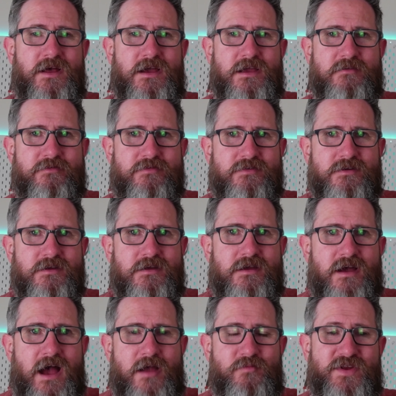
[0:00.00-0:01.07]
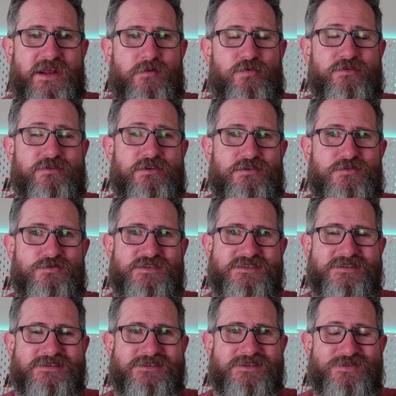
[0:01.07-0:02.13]
life, I've been able to use
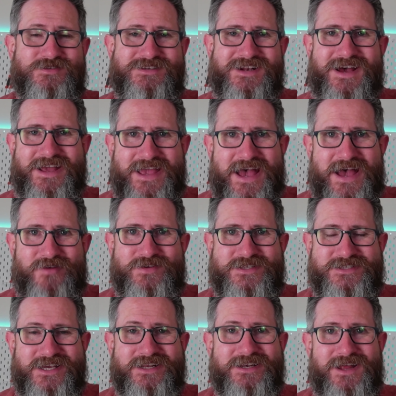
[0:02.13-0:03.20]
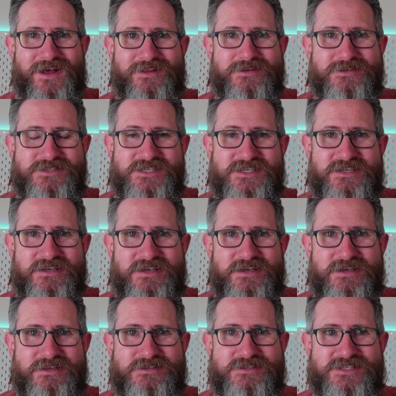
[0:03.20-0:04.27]
the skills that I have in technology
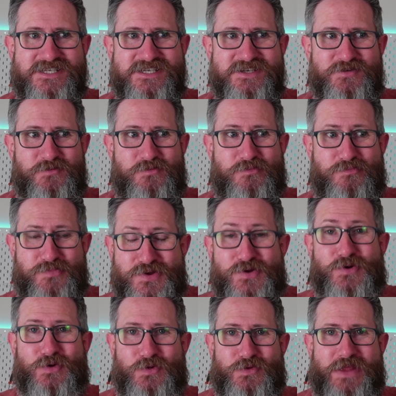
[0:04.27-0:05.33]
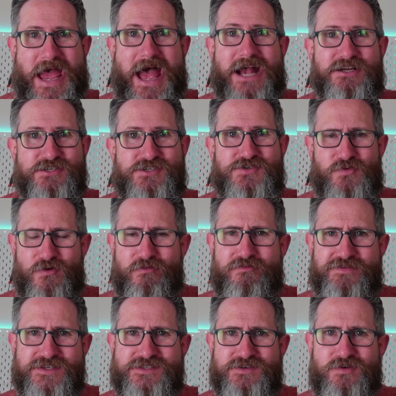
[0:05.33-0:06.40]
to build actual
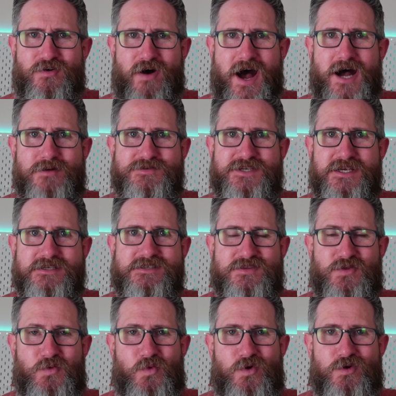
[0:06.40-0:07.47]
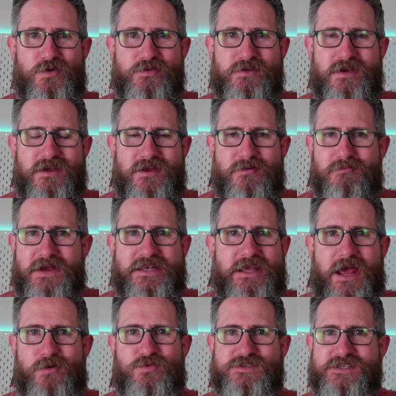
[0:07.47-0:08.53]
physical objects in the world. My
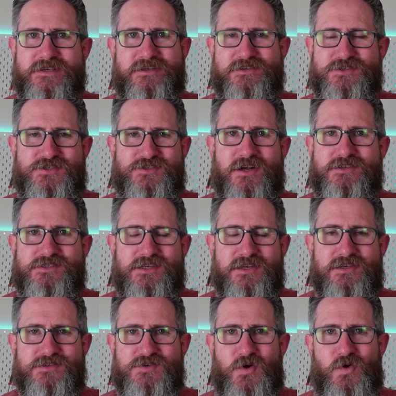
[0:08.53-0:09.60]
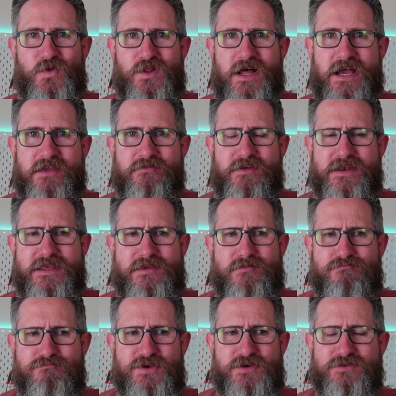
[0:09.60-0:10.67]
dad was in construction his whole life, and
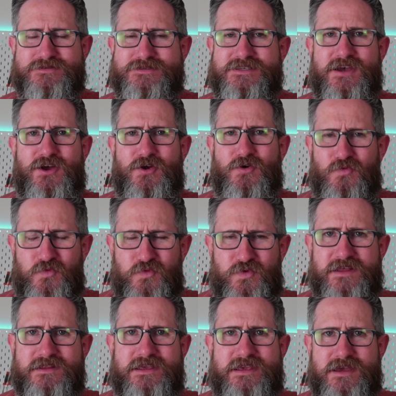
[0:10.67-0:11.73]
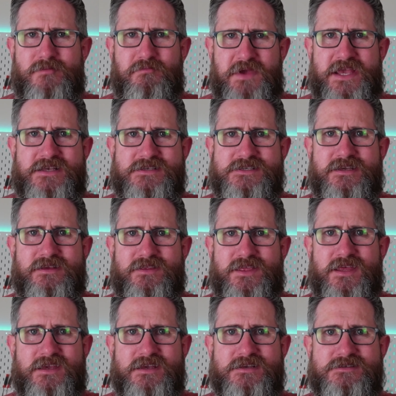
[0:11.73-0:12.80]
he builds really amazing
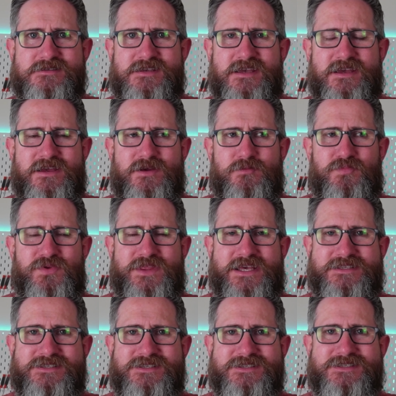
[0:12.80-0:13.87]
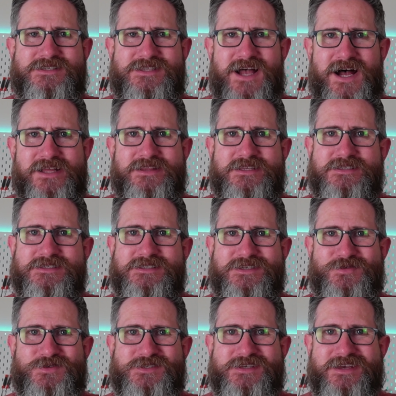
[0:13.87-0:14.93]
things. But that's just not the
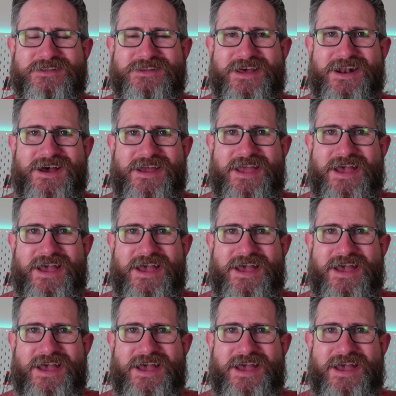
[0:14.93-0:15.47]
skill set that I